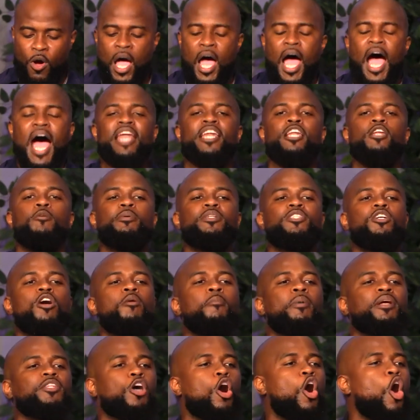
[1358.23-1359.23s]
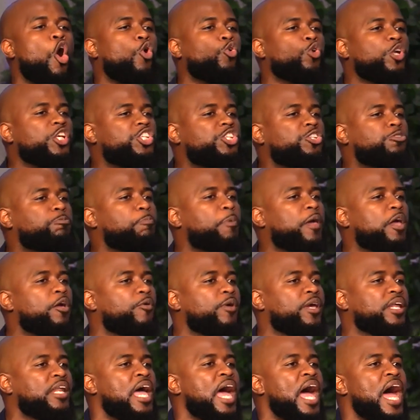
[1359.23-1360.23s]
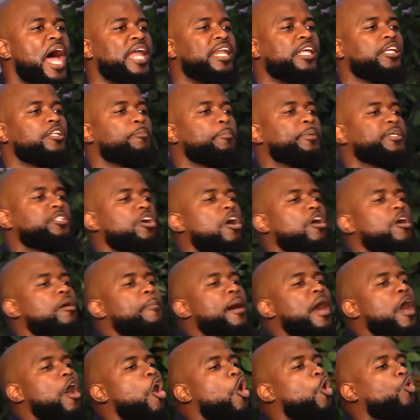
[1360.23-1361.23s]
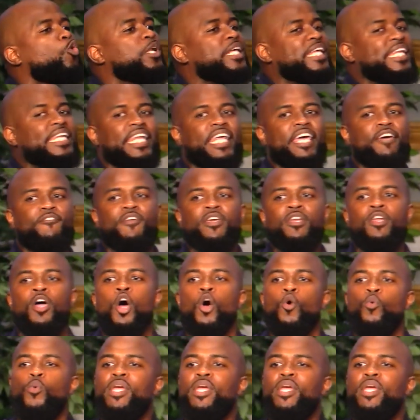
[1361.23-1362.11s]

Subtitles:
I need to be talking about the Holy Spirit. I need to be talking about holy living.